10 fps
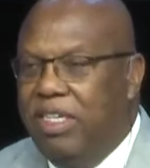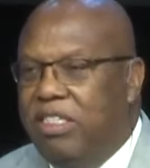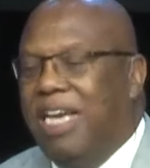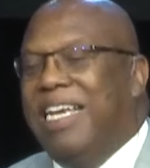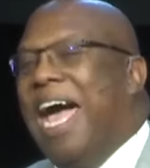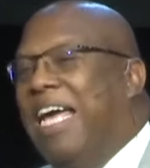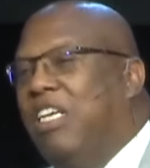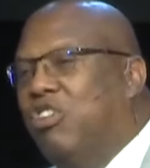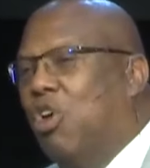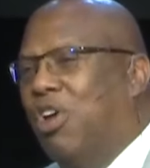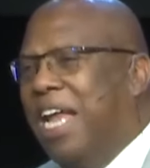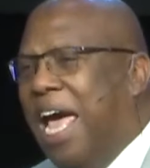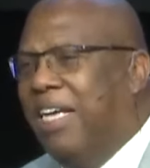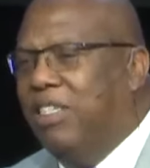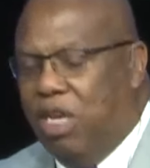Tonight is your
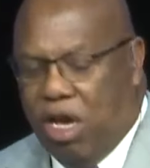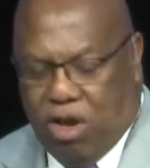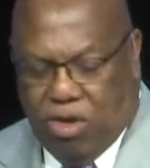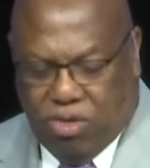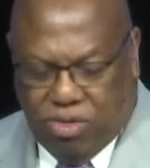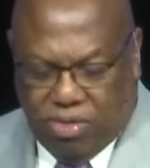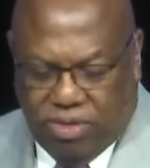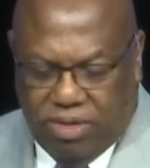night? No.